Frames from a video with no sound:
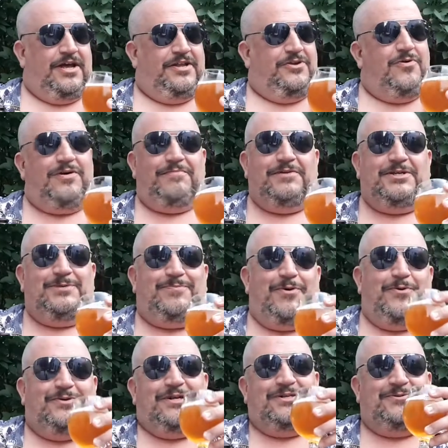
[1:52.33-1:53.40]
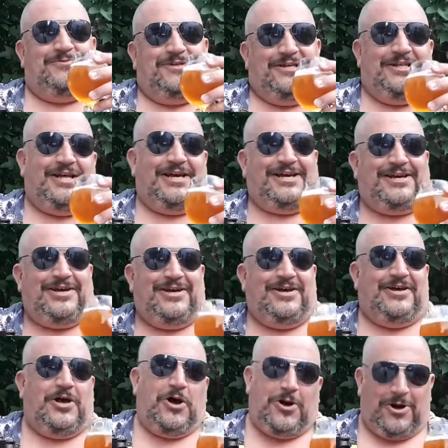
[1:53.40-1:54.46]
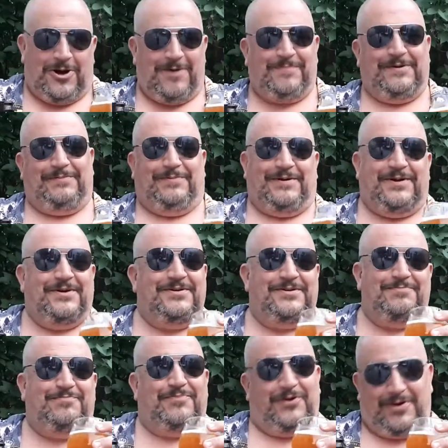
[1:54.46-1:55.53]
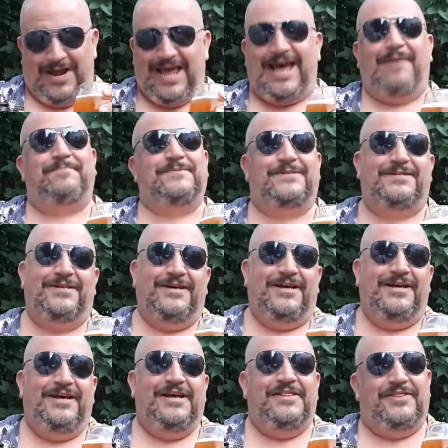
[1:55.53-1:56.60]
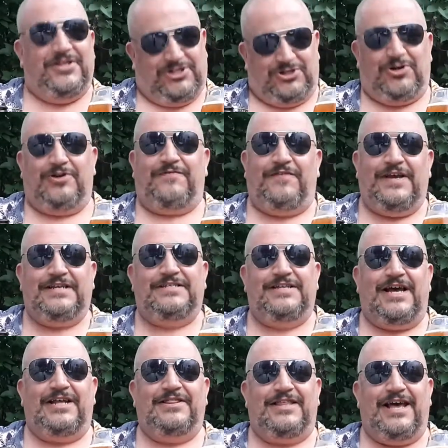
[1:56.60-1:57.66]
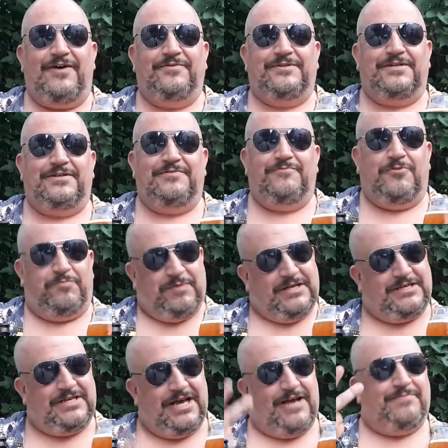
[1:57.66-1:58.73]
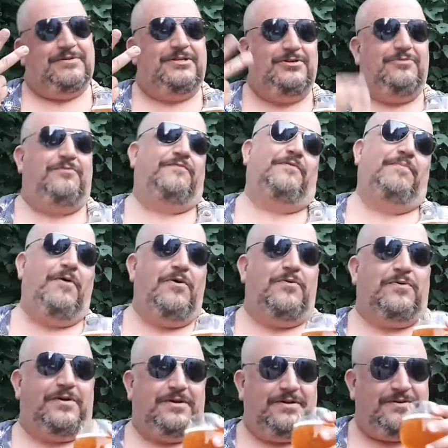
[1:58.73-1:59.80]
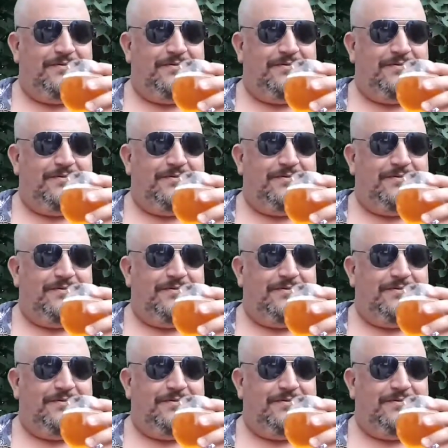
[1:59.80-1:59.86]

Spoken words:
Knowing Mrs. Polk doesn't really like hoppy beers, perhaps the Jerkface 9000 will be times two for Polk.